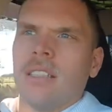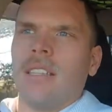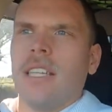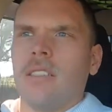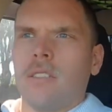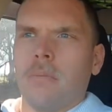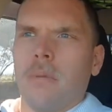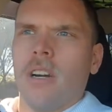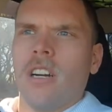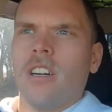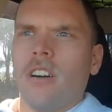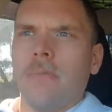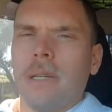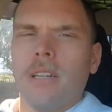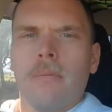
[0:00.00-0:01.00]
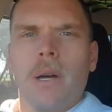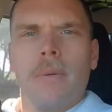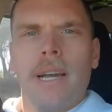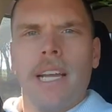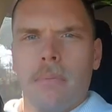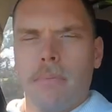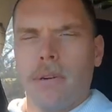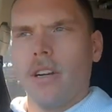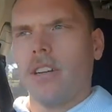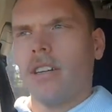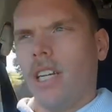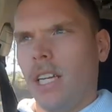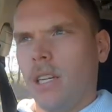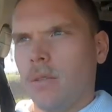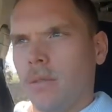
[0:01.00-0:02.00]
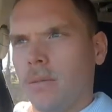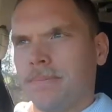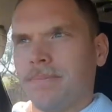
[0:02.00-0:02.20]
Then tomorrow I'll be on my way to Broken Hill,